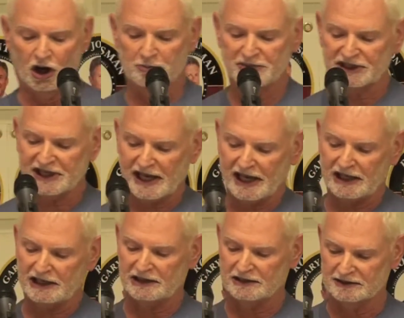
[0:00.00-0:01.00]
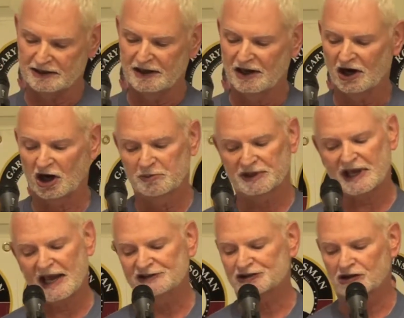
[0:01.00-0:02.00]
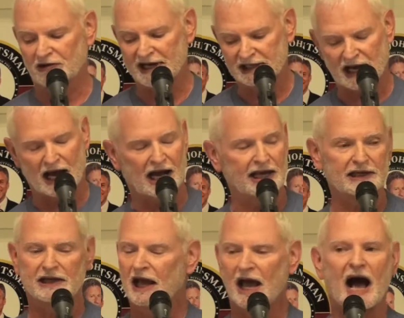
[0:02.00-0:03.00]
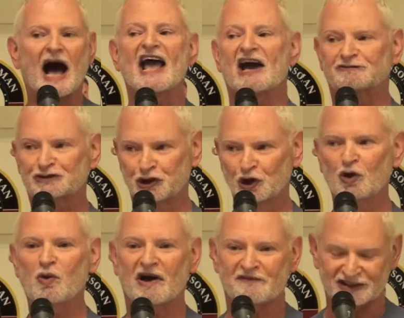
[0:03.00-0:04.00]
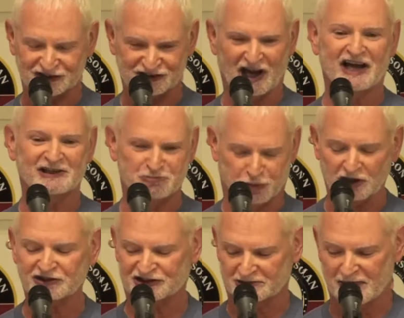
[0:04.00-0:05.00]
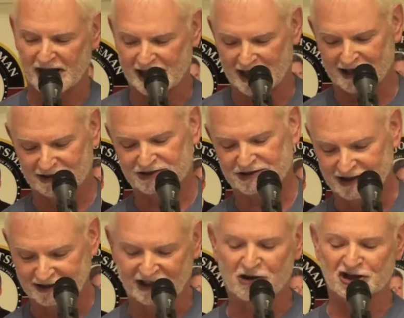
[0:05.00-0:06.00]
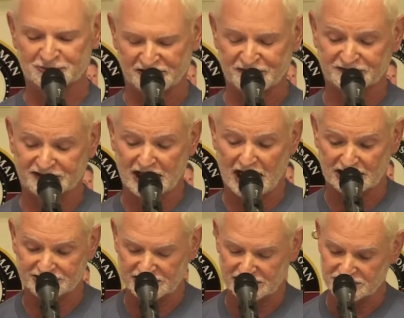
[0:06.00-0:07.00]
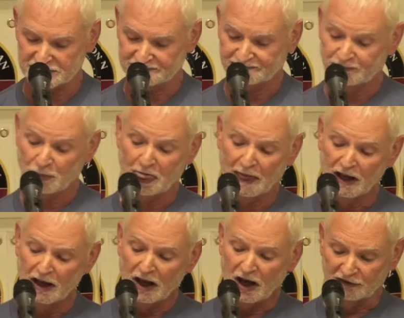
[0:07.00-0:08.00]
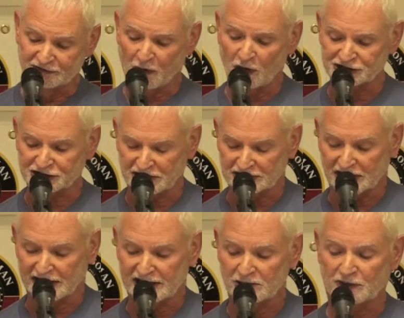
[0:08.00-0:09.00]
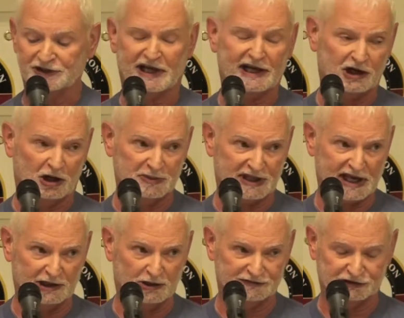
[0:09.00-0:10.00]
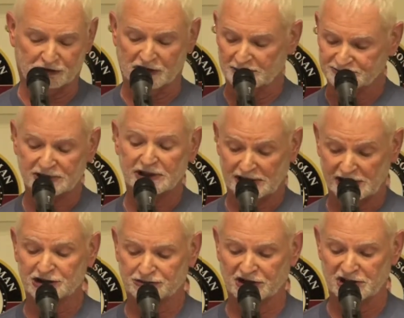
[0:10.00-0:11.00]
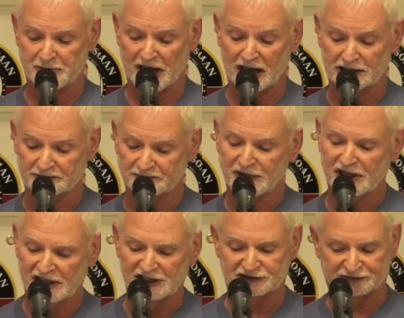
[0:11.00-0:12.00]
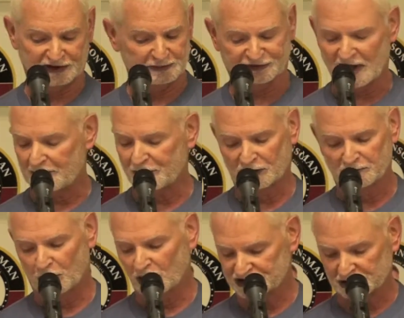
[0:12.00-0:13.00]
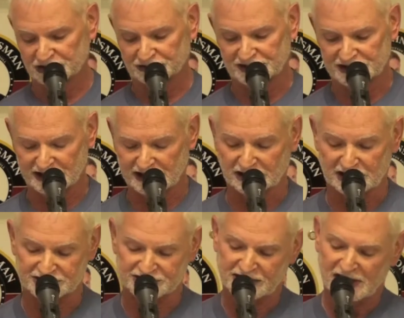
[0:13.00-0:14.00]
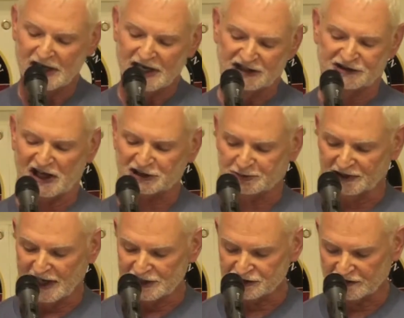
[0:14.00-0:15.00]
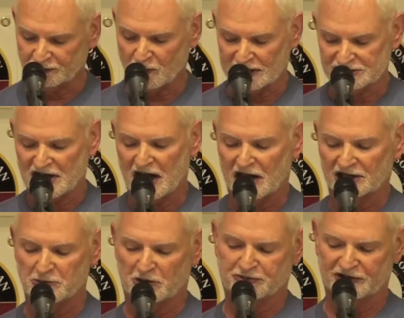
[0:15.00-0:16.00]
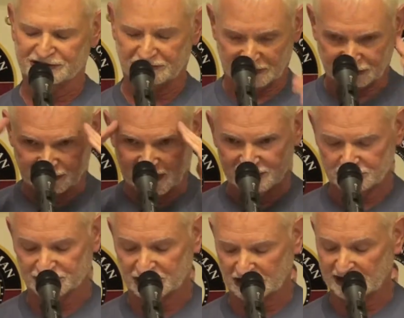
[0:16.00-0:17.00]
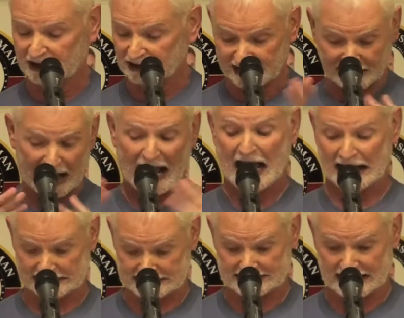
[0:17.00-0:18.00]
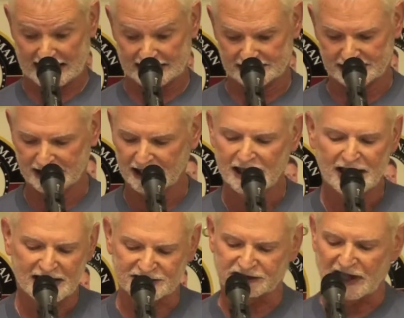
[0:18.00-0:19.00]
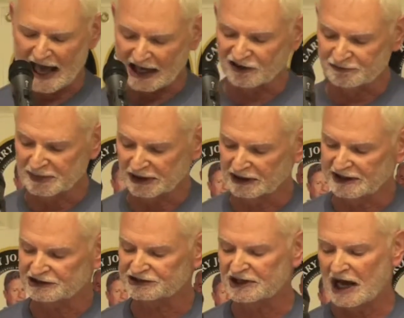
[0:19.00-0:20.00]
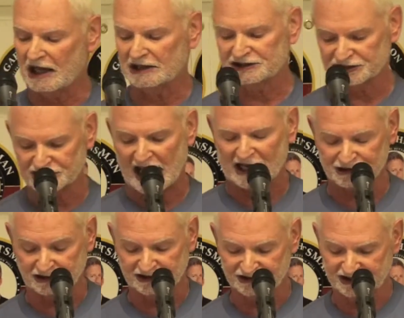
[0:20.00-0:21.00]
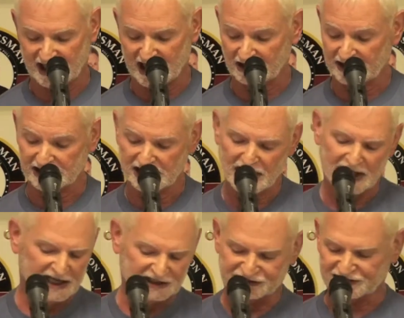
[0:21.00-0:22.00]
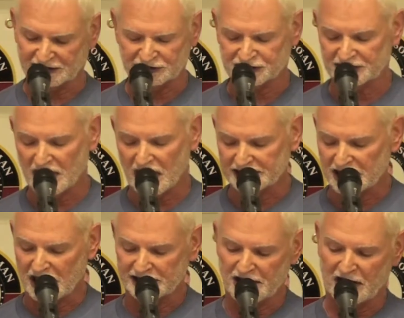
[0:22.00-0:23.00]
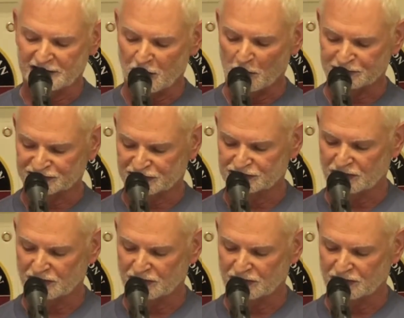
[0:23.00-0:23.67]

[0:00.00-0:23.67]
Herman Cain. Herman Cain's a great guy. I have 2 of his signed books in my house. They cost me $50 each. Unfortunately, when you get Herman Cain off script, he's really bad. His flip-flop on abortion was ridiculous. His explanation of Guantanamo prisoner exchange was clearly out of sight. His lack of Middle East knowledge is actually scary. His signature 999 opens the